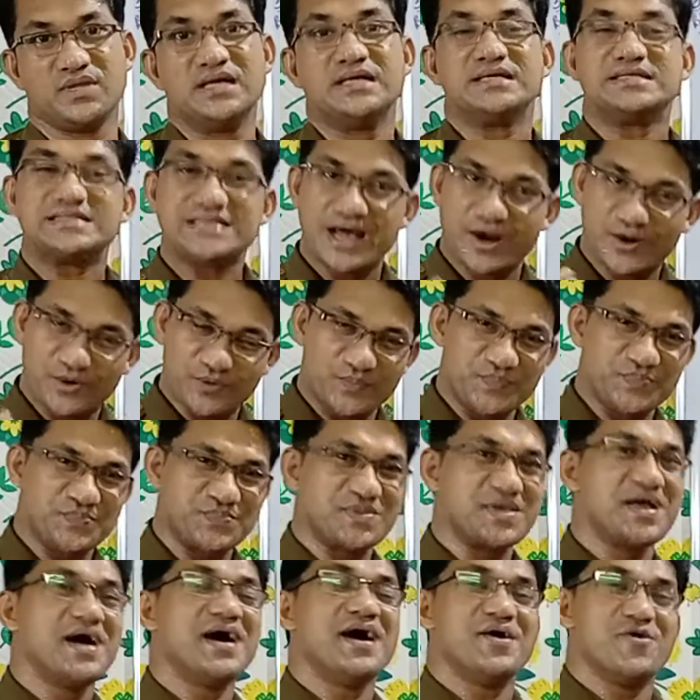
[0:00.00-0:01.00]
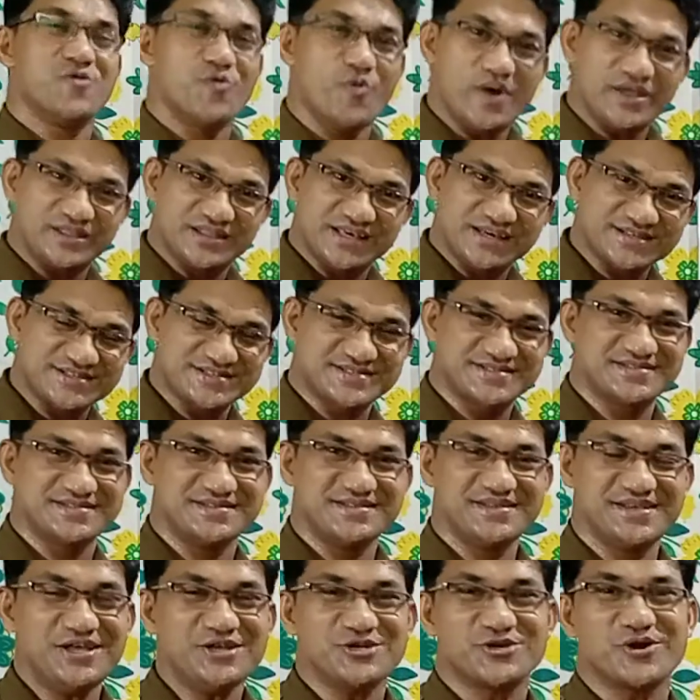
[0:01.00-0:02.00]
So, with
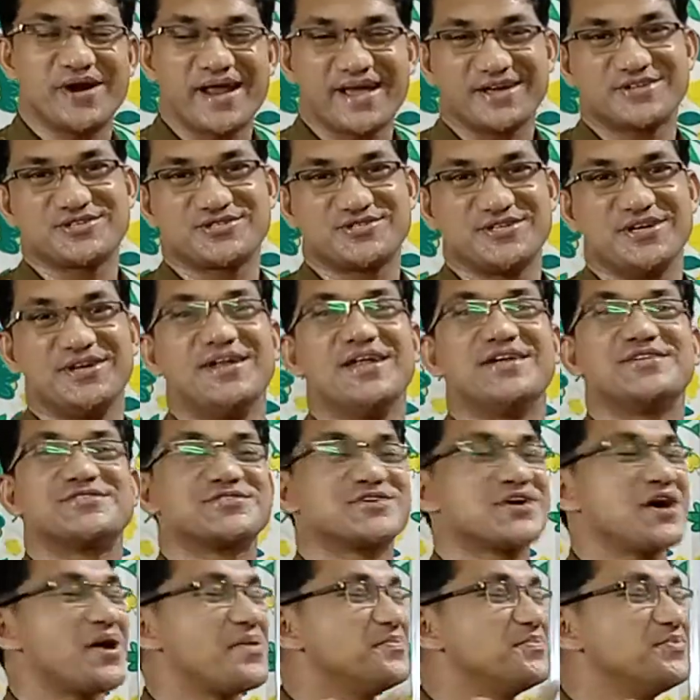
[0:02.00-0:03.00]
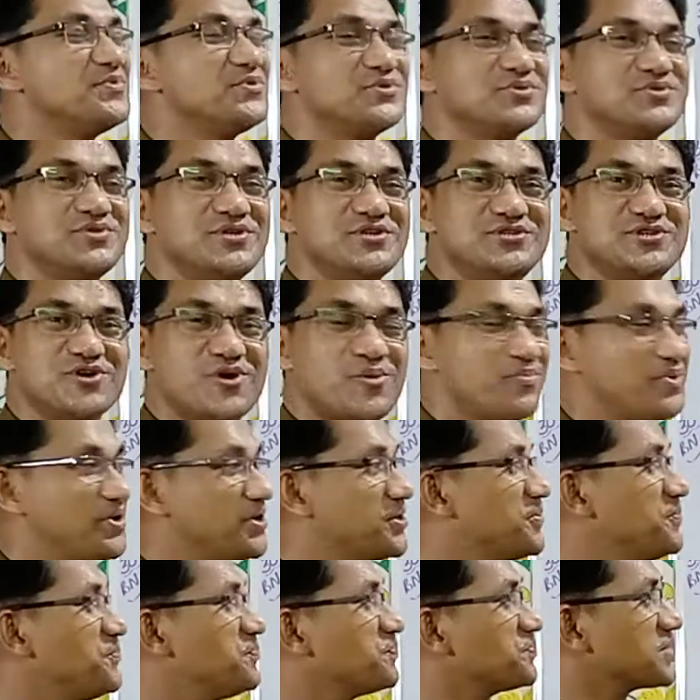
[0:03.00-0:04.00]
this introduction, let's come to the
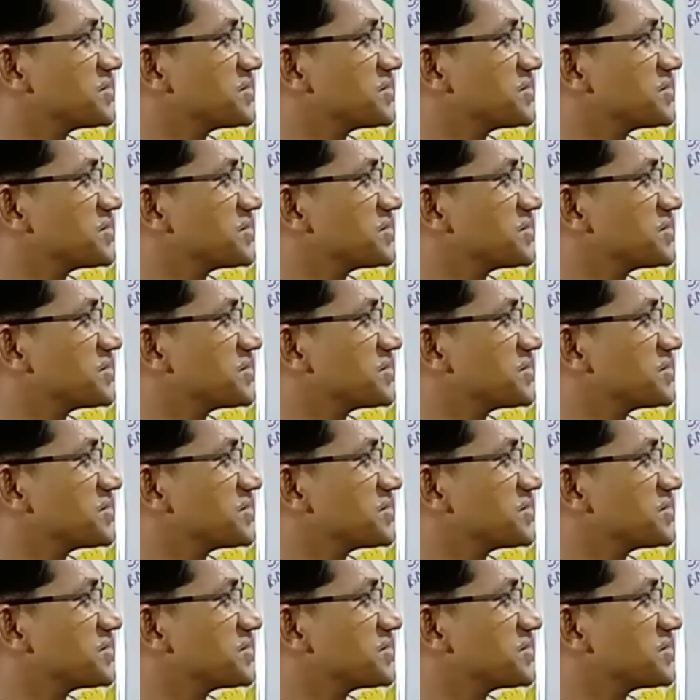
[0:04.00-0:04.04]
topic,